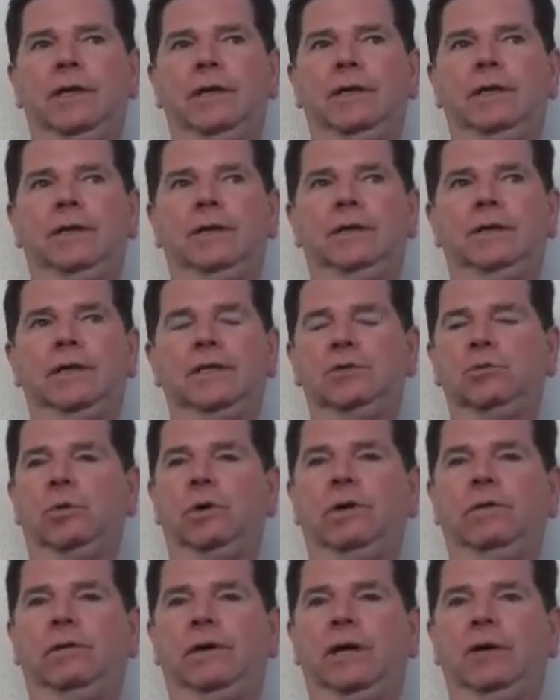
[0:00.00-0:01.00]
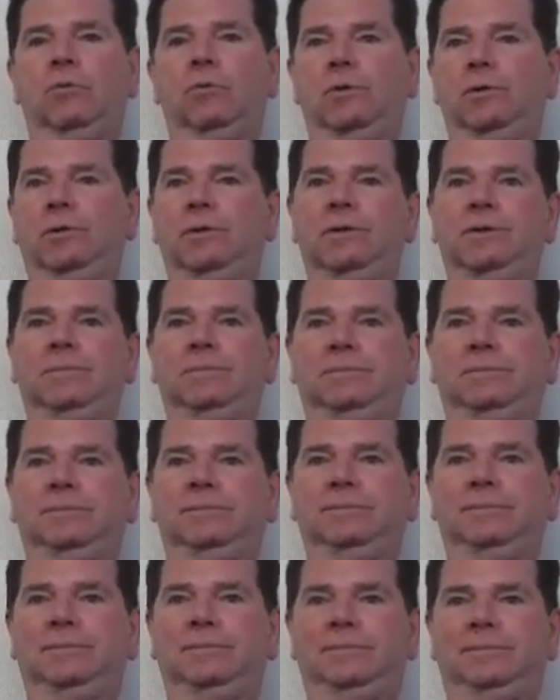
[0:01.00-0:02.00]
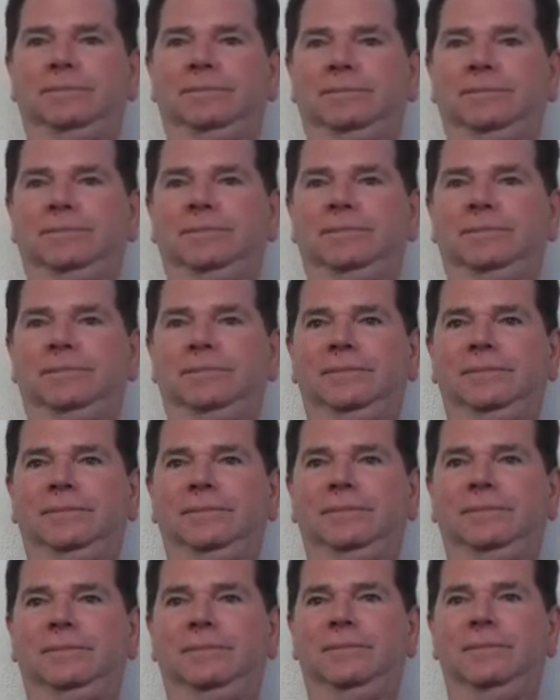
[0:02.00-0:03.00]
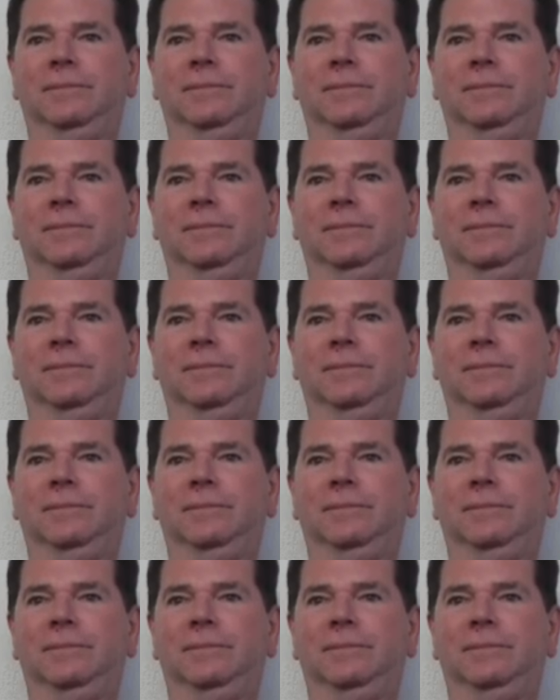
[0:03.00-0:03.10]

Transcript: and that's where I got wounded. Okay.